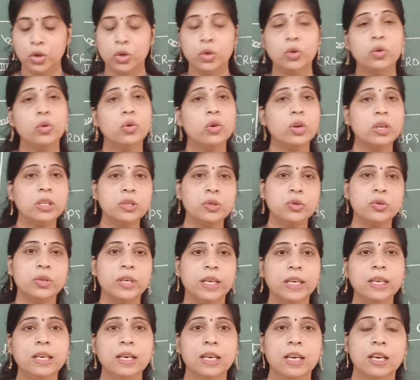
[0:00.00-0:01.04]
You know
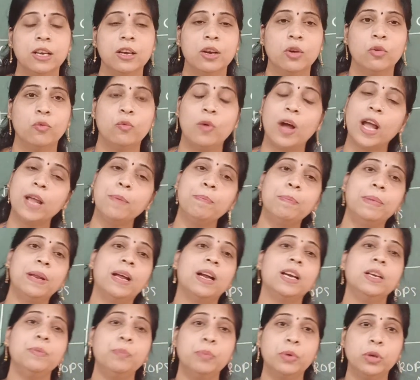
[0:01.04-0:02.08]
student, why
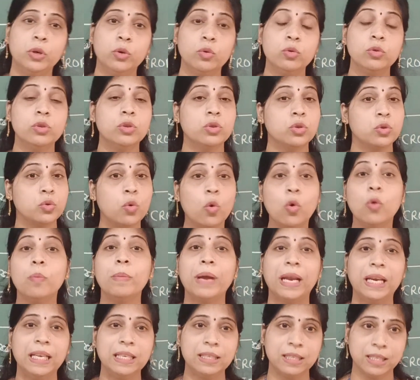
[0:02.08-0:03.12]
plant produce so
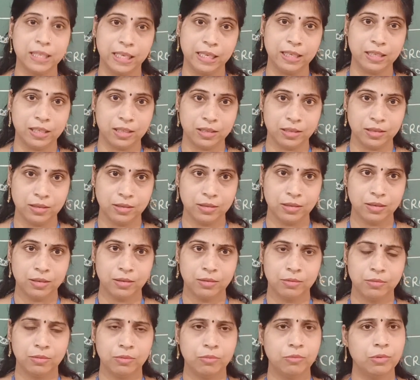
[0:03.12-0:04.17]
many seeds?
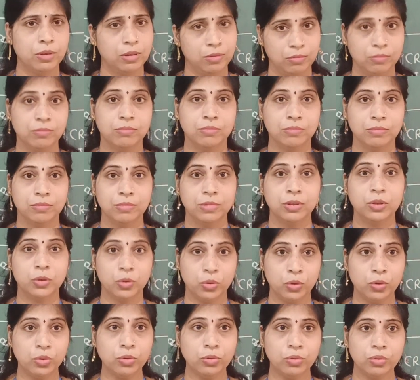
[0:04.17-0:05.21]

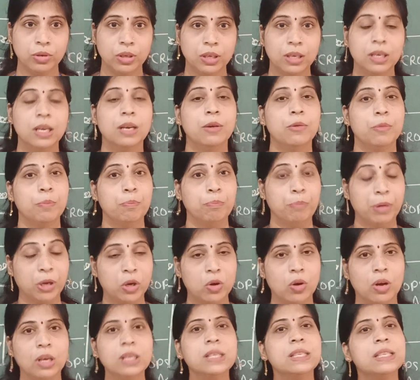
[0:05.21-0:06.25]
You know,
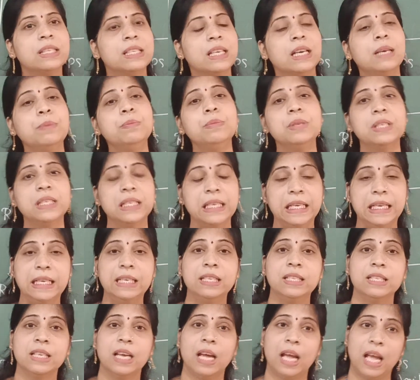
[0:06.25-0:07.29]
because some
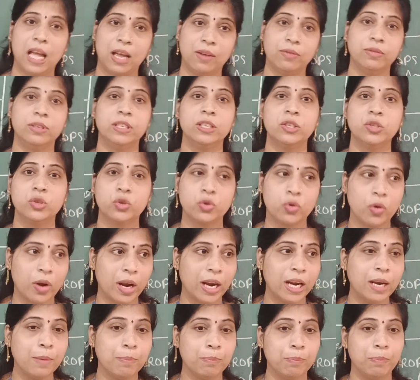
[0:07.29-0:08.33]
seeds have
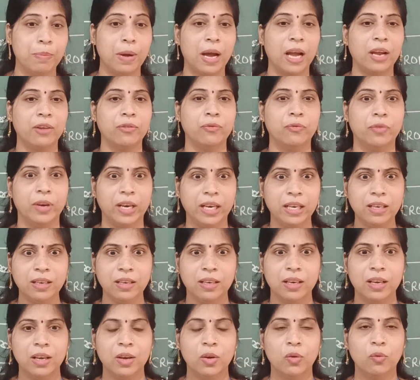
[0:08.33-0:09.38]
destroyed by
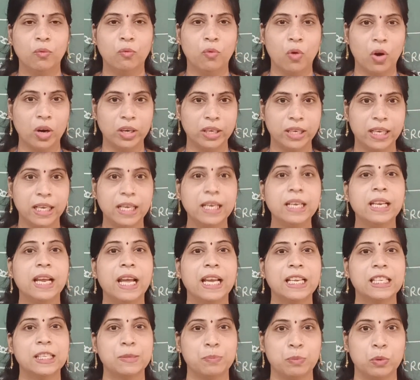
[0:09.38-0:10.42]
wind, water,
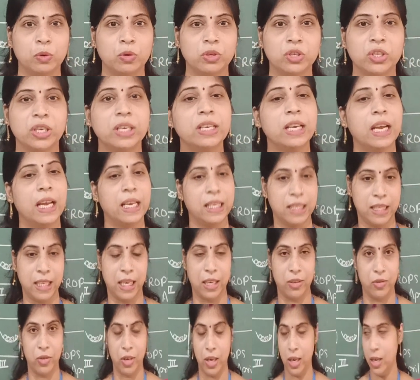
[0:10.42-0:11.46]
explosion,
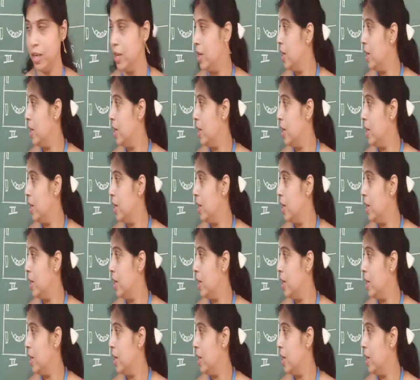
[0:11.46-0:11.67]
etc.